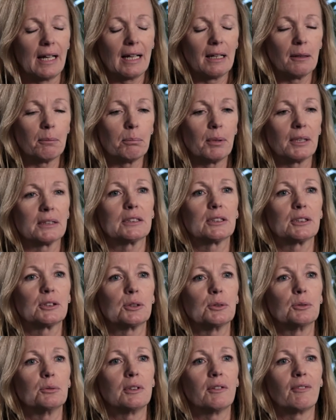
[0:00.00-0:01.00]
help us
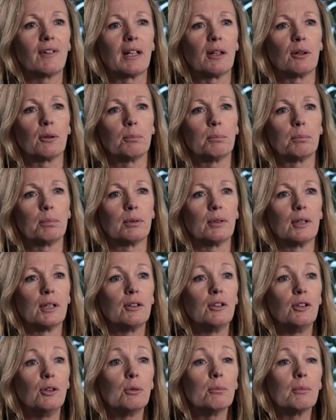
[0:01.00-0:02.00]
to develop
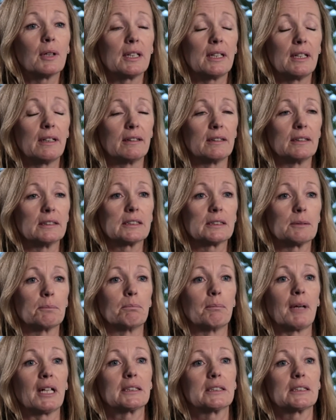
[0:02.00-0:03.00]
new materials
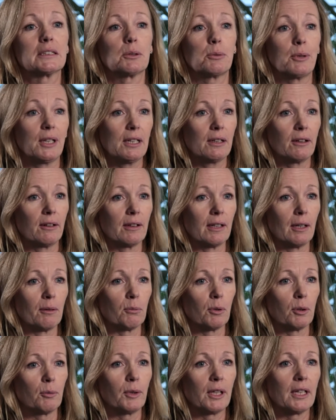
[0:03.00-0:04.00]
much quicker
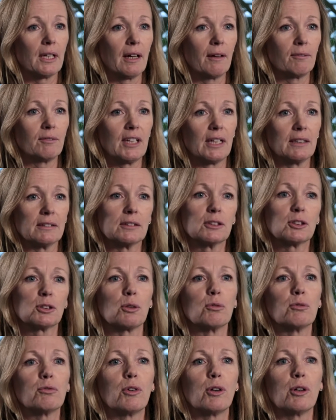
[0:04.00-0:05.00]
than what we have done
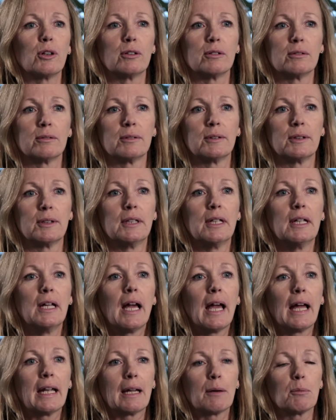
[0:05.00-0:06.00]
so far.
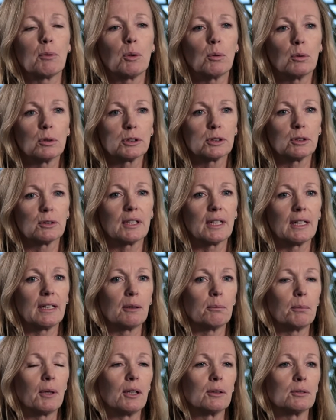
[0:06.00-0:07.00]
And I will also
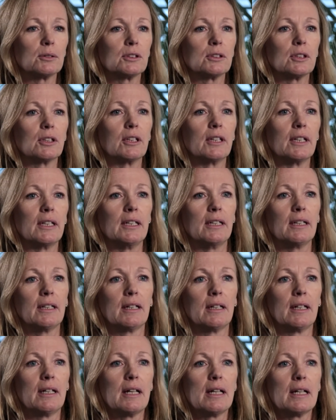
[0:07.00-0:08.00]
tell about a
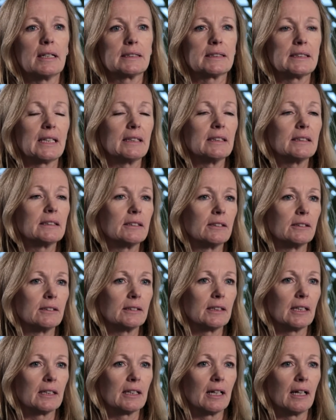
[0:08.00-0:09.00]
center
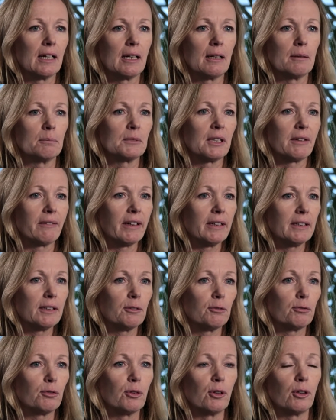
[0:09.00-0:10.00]
that I am
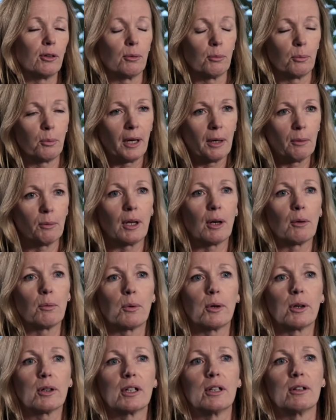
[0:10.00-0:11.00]
director for, where we are
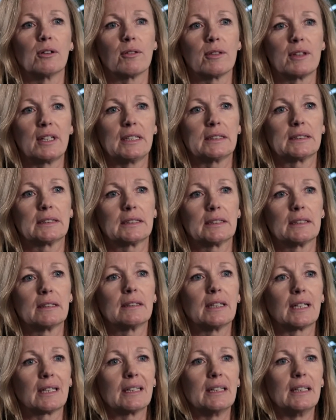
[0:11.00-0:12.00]
working on these
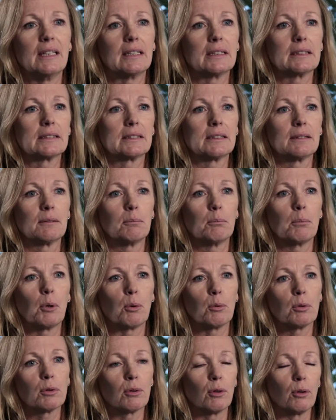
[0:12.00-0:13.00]
techniques,
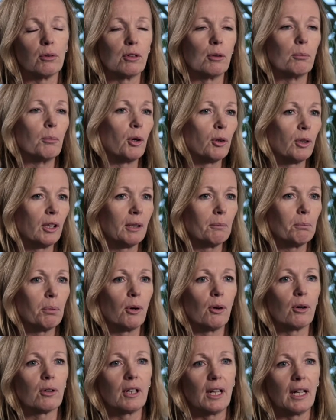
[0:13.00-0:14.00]
both on the modeling
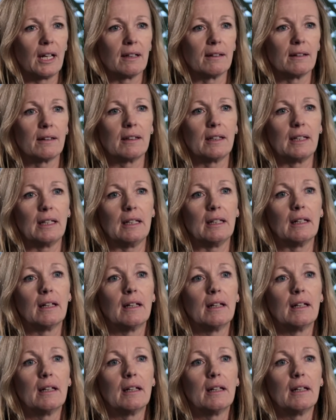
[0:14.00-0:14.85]
part and the